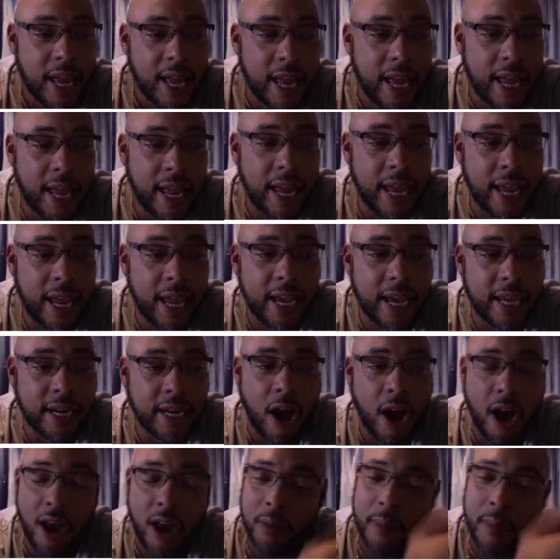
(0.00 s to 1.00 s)
and
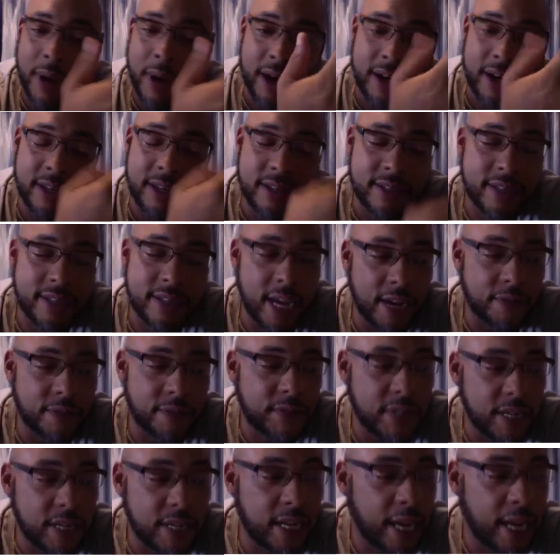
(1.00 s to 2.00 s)
All-American
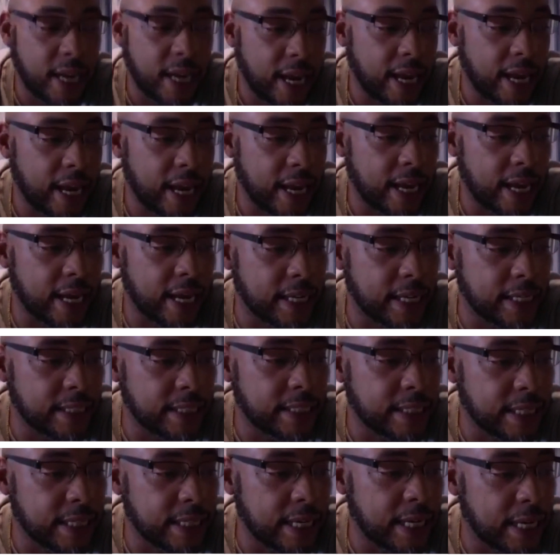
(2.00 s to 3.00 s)
safety,
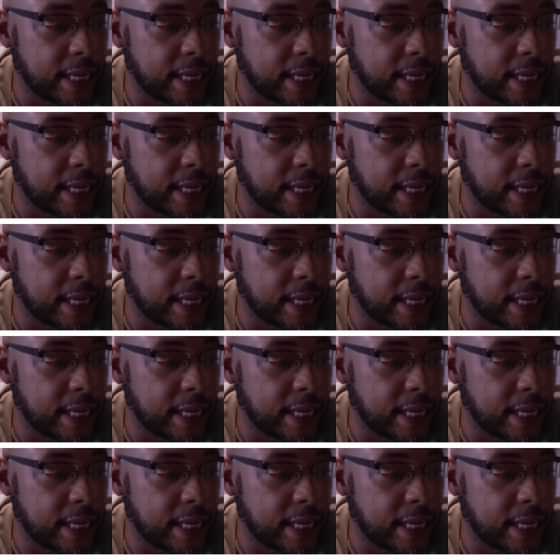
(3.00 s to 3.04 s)
and